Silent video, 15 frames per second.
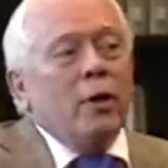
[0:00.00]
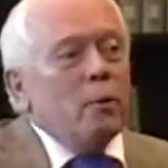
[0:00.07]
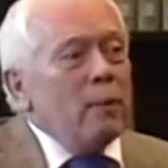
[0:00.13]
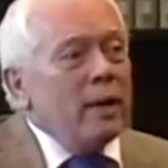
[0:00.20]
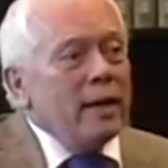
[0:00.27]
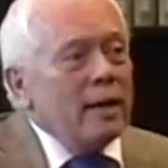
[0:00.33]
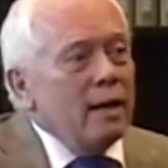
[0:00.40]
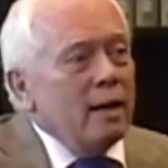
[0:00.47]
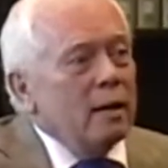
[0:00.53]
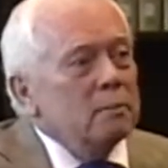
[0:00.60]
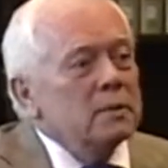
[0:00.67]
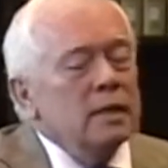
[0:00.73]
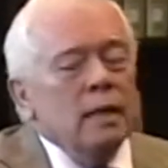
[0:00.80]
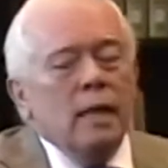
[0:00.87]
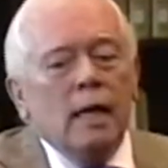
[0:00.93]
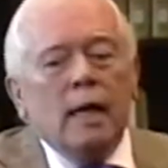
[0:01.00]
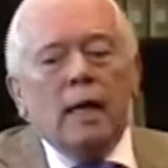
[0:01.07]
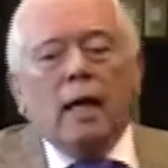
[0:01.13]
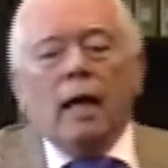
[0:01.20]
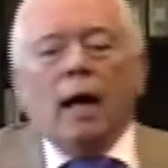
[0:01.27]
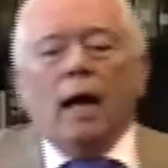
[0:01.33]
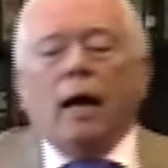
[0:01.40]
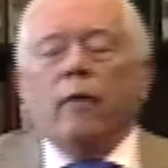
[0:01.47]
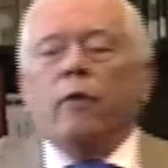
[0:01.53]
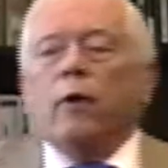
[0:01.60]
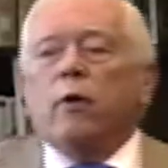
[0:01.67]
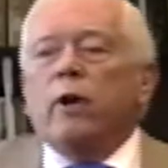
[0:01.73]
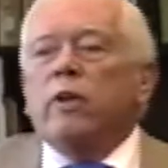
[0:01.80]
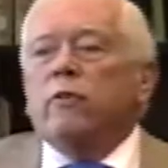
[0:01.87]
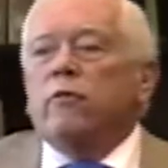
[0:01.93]
Nobody comes. Uh,
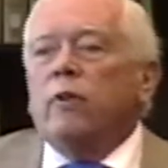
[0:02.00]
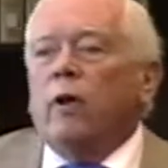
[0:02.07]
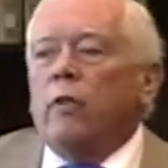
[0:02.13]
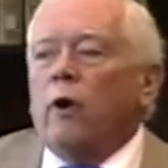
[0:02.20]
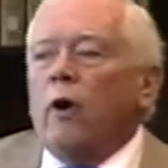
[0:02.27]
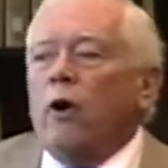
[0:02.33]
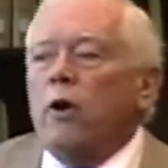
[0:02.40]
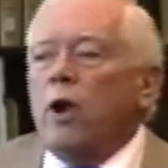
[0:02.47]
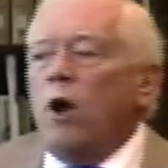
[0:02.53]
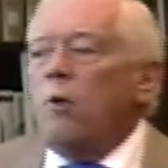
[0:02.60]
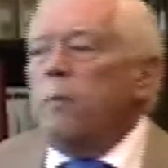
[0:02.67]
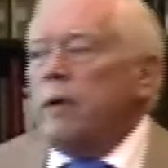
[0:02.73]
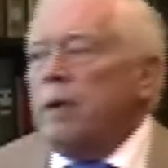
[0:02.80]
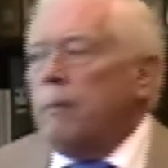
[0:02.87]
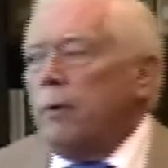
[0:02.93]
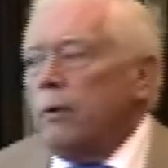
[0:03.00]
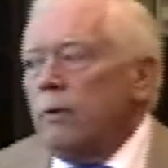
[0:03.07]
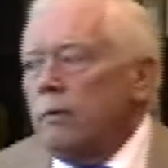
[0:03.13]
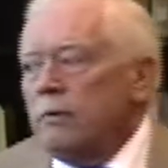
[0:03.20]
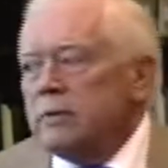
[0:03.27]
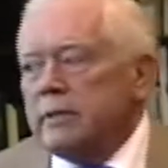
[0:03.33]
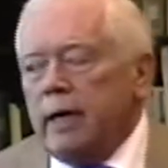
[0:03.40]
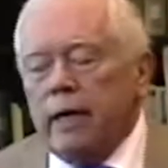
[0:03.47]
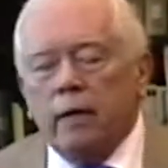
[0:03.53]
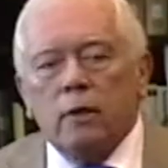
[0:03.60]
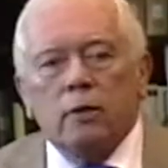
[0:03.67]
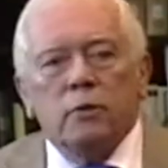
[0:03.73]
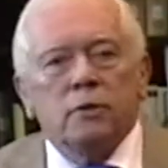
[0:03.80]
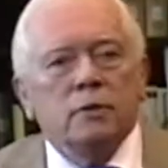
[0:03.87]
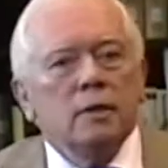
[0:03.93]
there, is no, there are no people,
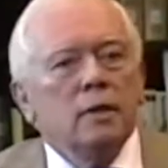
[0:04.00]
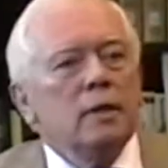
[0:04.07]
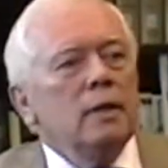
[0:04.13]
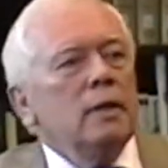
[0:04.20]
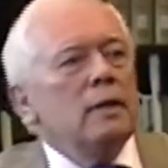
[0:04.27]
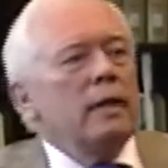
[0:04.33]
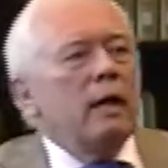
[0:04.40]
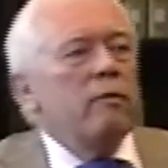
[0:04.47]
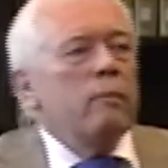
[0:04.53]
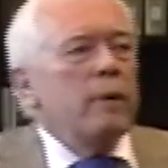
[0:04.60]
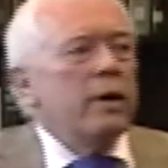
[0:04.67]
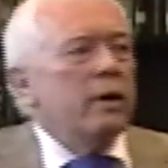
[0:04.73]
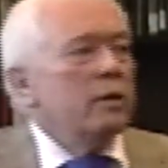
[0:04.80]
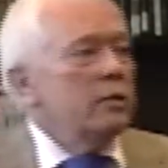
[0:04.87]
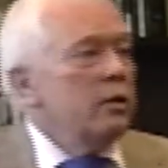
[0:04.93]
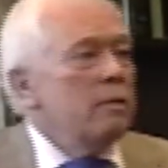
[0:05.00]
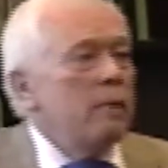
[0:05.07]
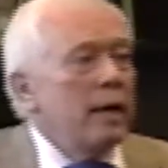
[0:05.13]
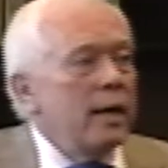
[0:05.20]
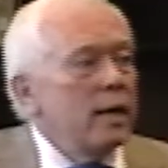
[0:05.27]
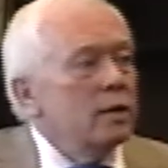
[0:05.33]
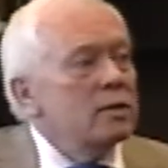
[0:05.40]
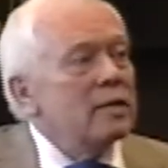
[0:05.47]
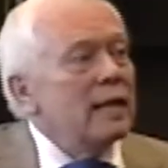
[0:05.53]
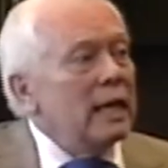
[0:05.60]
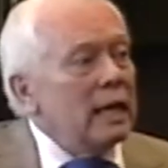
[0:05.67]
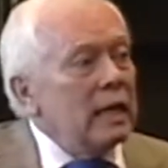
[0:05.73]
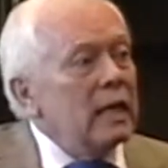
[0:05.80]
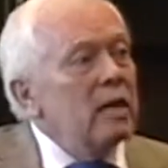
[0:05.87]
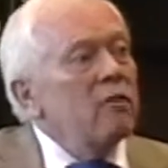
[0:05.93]
settlers, Native Americans, or anybody else
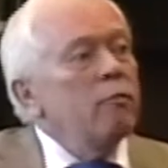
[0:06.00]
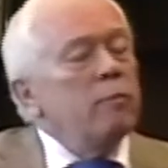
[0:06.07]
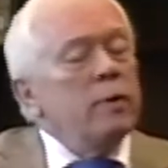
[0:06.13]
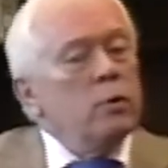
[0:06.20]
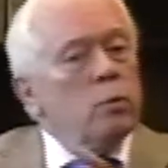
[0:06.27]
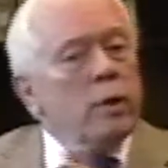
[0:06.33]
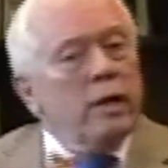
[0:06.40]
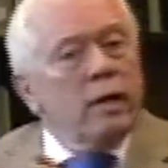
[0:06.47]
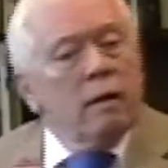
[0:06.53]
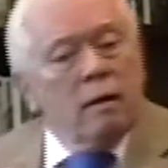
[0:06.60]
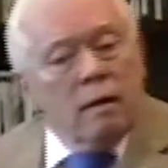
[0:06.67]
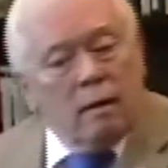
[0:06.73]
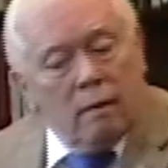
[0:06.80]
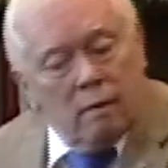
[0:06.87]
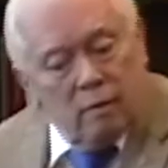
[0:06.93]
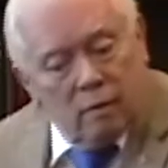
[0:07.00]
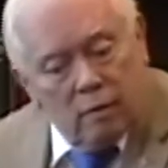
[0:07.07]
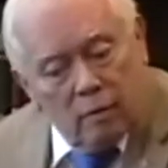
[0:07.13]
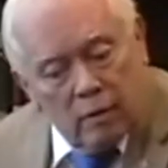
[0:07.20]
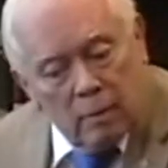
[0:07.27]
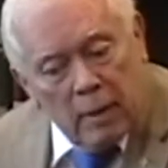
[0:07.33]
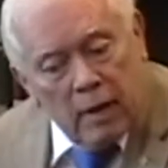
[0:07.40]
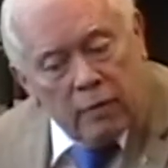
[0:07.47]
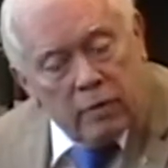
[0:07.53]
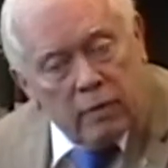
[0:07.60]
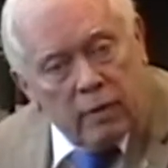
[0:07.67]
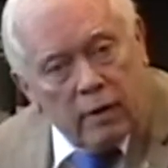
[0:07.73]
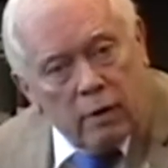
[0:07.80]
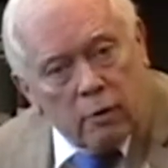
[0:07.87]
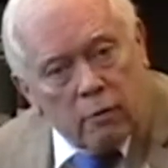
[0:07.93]
that live between the mouth of
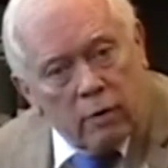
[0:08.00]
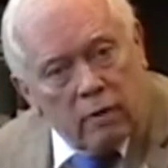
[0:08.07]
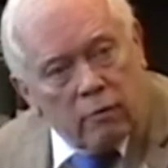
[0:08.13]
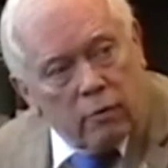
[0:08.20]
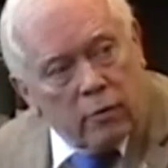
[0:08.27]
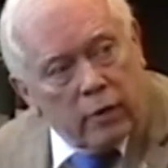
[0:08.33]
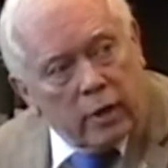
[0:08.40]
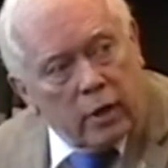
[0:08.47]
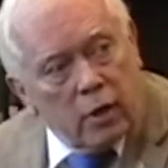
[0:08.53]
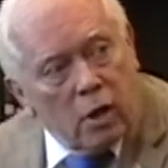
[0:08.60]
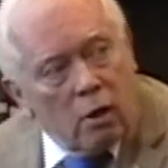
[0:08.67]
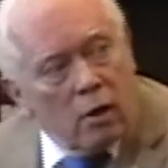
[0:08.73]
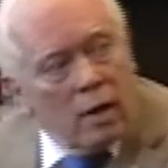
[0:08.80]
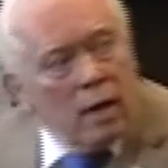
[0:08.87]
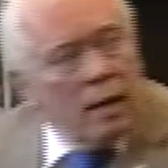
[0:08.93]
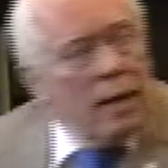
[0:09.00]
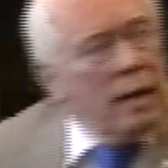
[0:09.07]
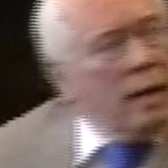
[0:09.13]
the Elk River on the Kanawha